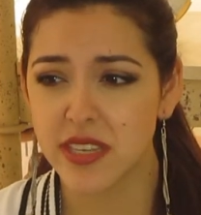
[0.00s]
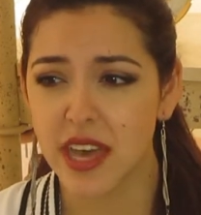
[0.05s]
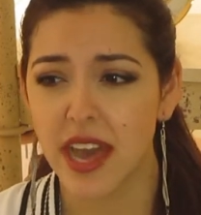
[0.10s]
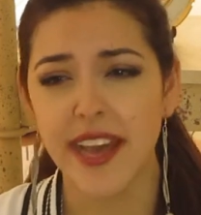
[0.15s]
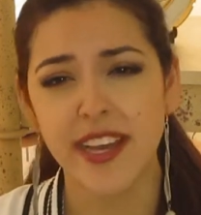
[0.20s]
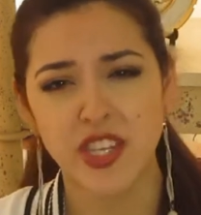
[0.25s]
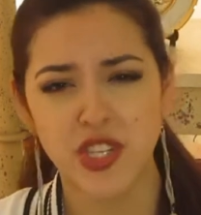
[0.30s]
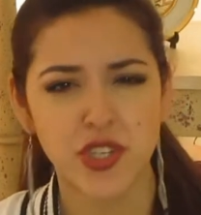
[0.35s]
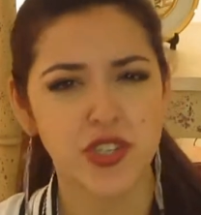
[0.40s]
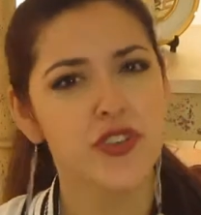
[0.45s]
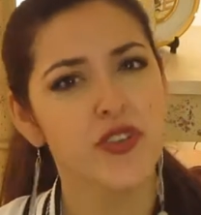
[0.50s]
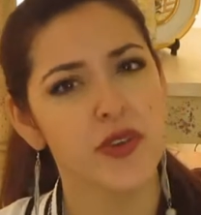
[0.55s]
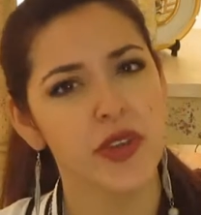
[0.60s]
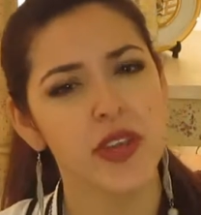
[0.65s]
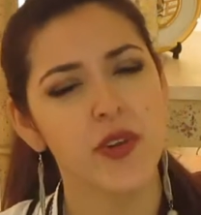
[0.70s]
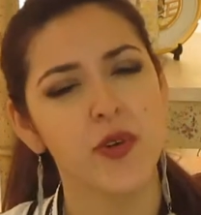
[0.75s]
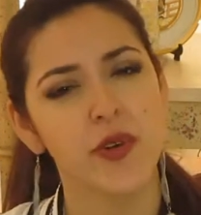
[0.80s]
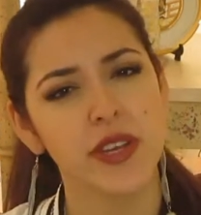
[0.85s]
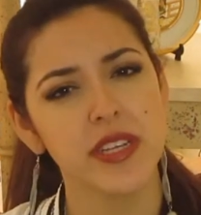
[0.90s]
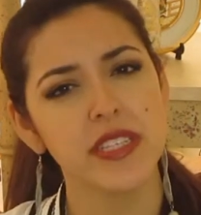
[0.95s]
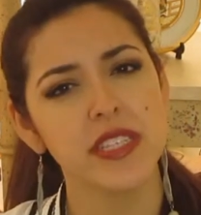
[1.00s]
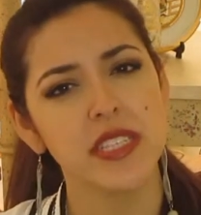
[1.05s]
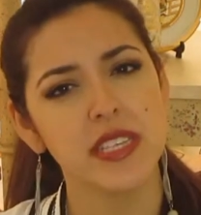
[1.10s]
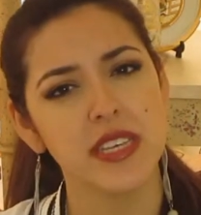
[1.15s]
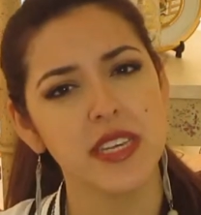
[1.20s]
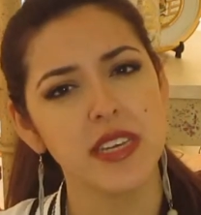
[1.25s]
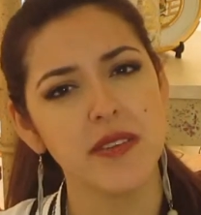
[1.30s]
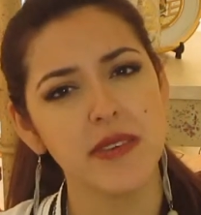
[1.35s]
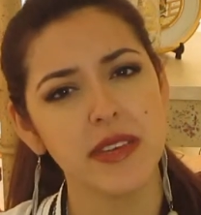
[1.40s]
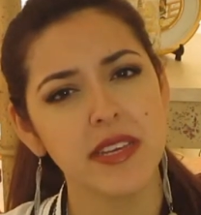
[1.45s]
I should drink green
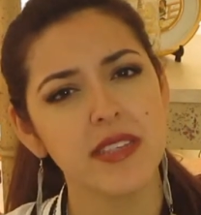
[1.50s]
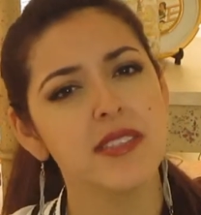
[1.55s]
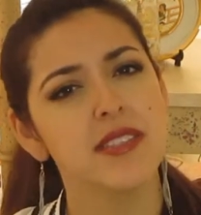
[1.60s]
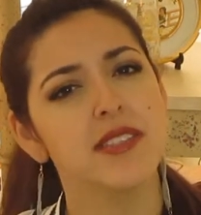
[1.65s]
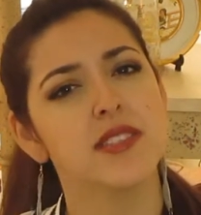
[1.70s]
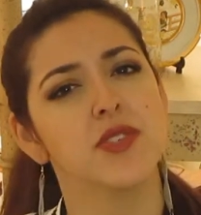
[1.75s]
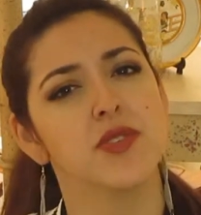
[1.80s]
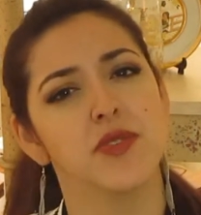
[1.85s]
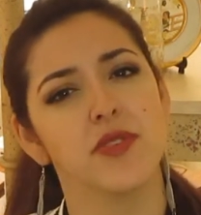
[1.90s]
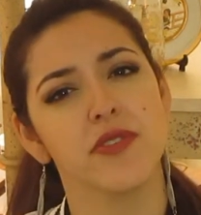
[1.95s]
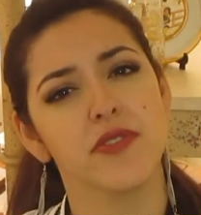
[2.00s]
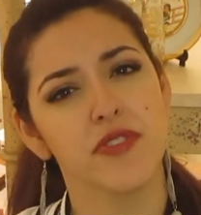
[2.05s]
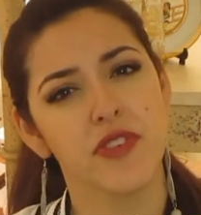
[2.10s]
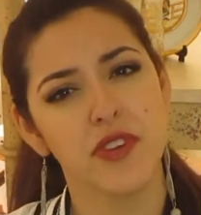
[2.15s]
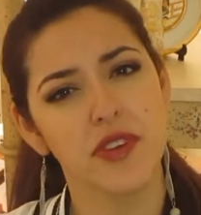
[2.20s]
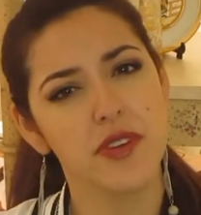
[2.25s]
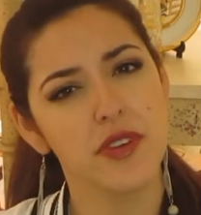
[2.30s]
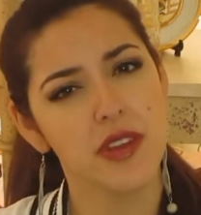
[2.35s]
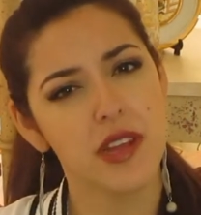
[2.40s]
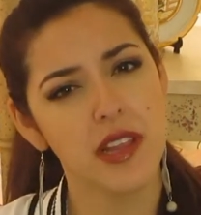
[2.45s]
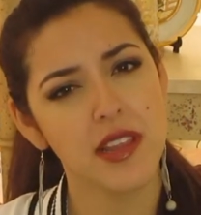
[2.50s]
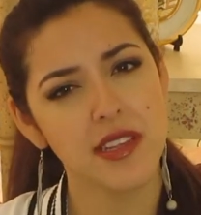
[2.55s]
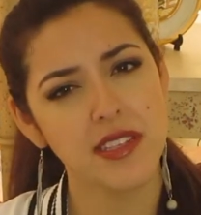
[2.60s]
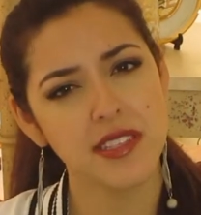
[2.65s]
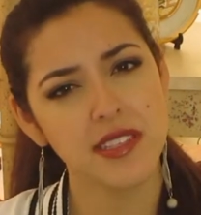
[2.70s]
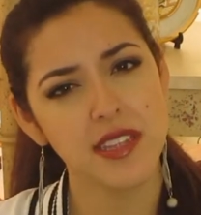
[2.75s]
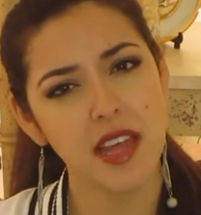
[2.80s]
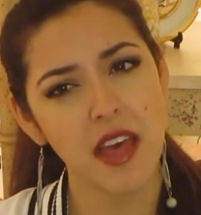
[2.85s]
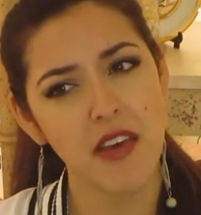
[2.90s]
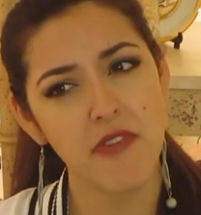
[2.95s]
tea because it's good for you and all that
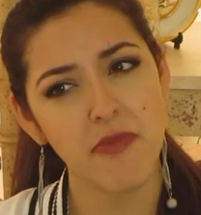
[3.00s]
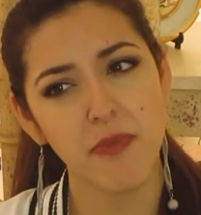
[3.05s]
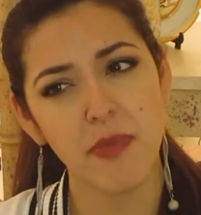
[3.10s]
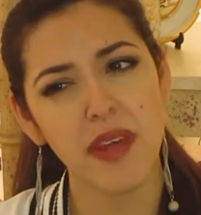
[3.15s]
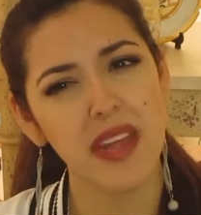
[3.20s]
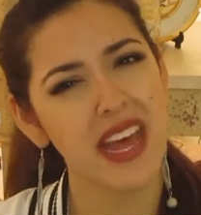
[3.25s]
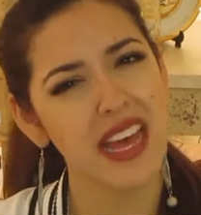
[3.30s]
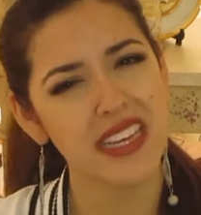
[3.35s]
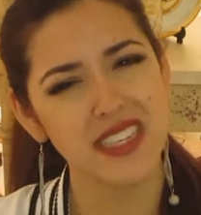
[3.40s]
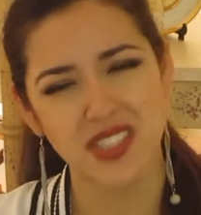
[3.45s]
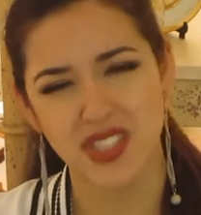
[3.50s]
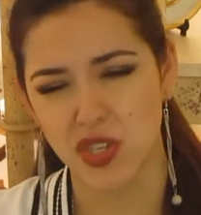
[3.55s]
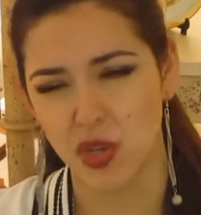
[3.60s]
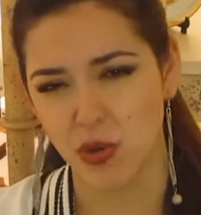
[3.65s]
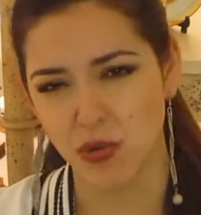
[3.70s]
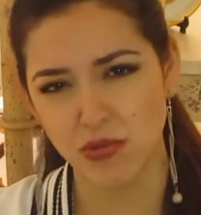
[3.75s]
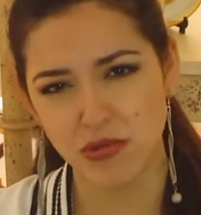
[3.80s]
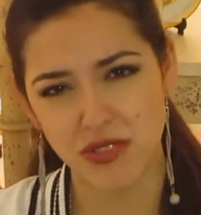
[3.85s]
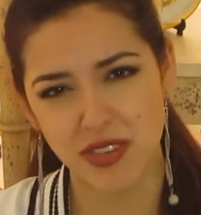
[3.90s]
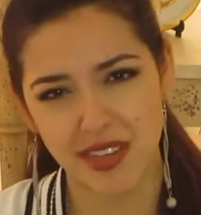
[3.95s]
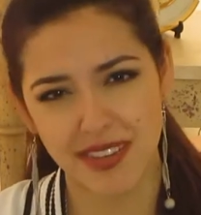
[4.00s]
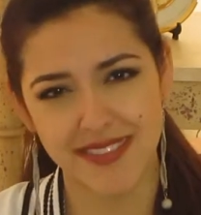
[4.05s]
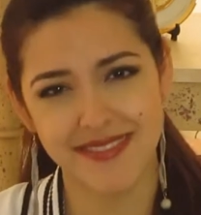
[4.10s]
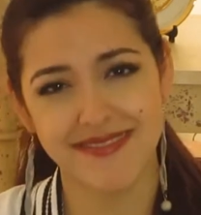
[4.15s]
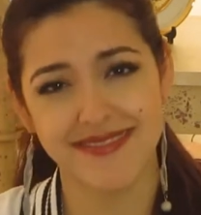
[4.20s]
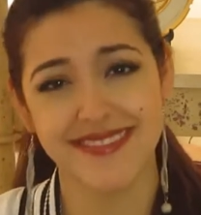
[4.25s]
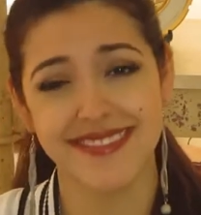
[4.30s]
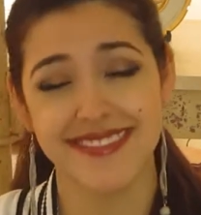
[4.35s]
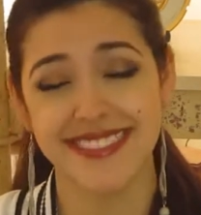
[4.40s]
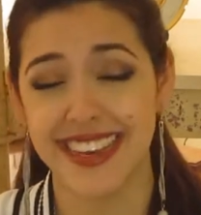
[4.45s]
stuff, but I don't.
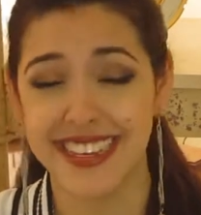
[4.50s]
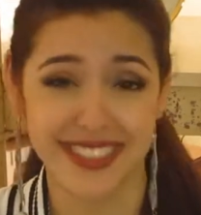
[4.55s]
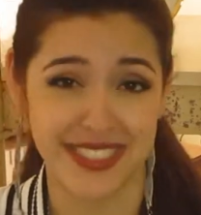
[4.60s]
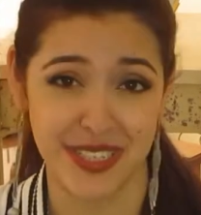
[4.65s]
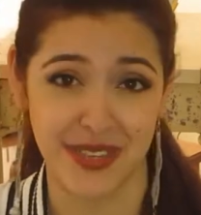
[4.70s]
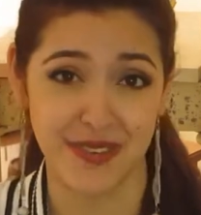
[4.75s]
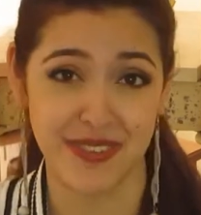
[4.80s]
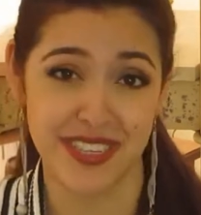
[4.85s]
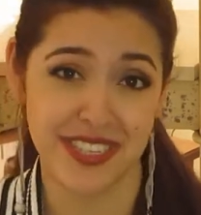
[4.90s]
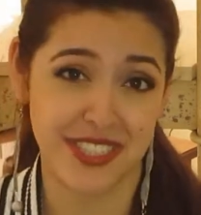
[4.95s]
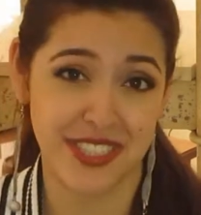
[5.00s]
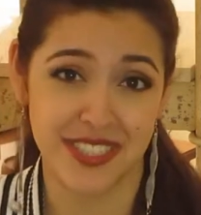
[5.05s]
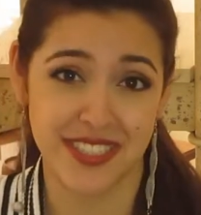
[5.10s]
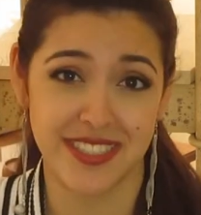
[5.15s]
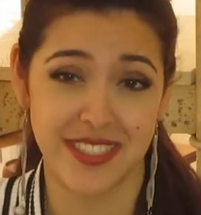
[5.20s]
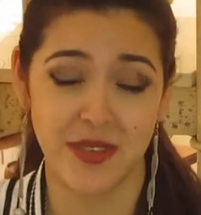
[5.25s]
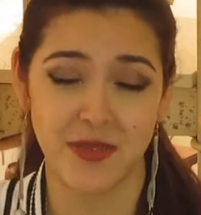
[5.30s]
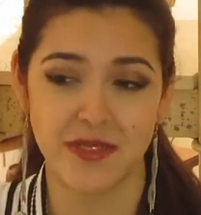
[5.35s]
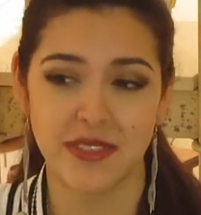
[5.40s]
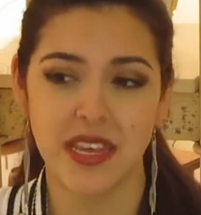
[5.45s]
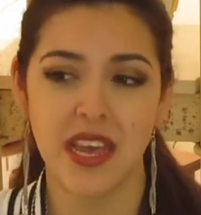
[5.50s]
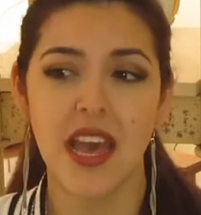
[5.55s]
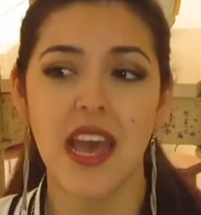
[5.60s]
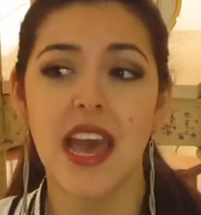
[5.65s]
I don't, I just don't.